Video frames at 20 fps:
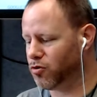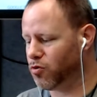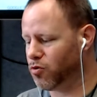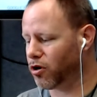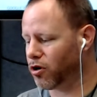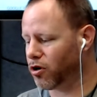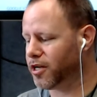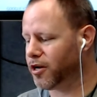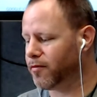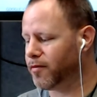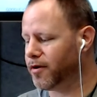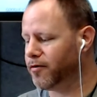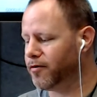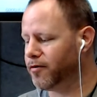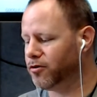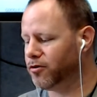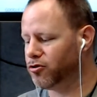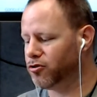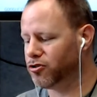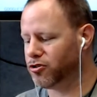works out, maybe
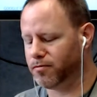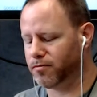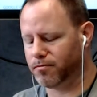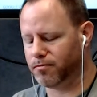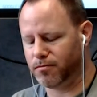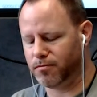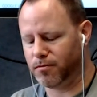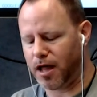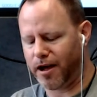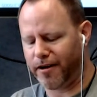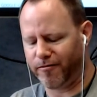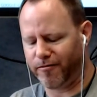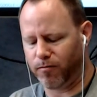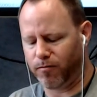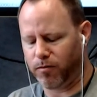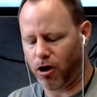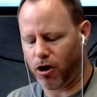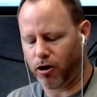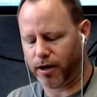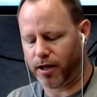we'll do some live
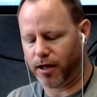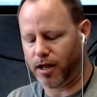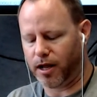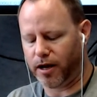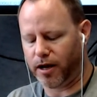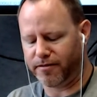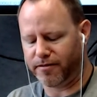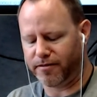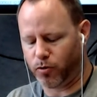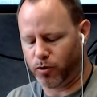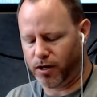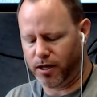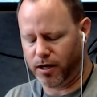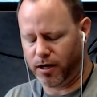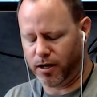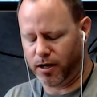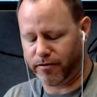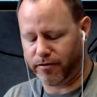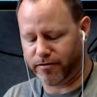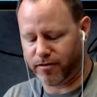blogging, live
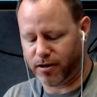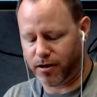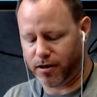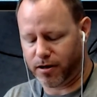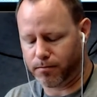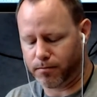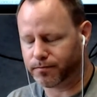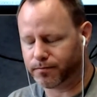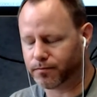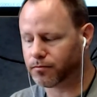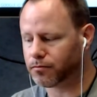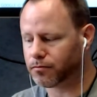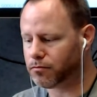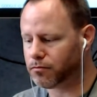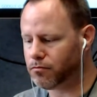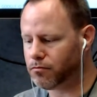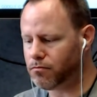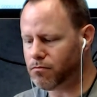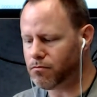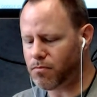tweeting of
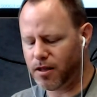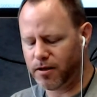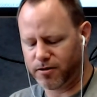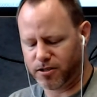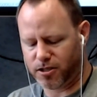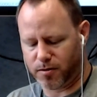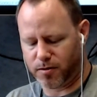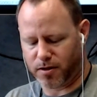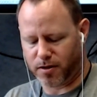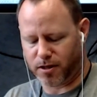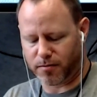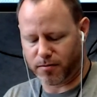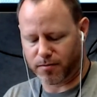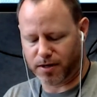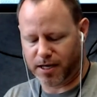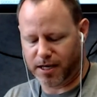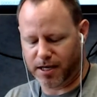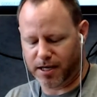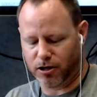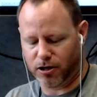some of the
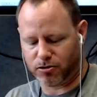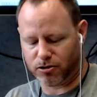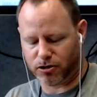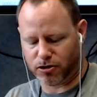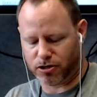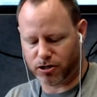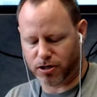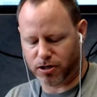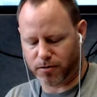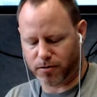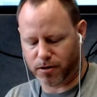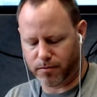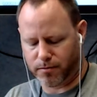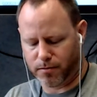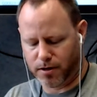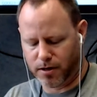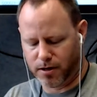keynotes or something.